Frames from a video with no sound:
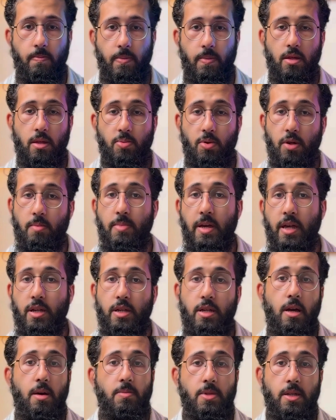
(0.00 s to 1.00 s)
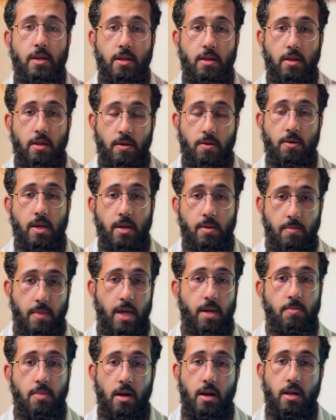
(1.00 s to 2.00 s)
The product page comes in 3
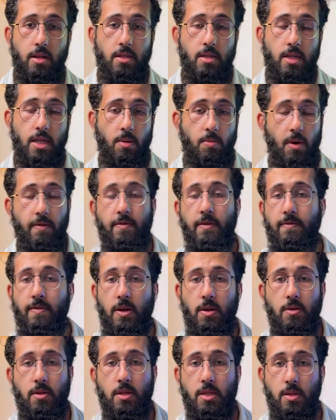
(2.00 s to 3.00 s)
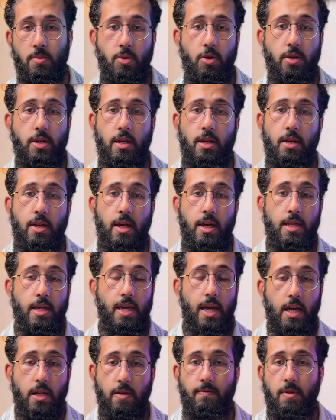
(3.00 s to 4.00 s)
main parts: the above the fold, the body, and the
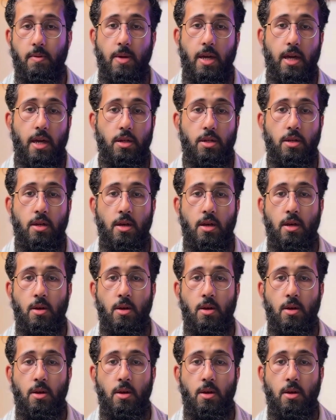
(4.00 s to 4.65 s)
end of the page,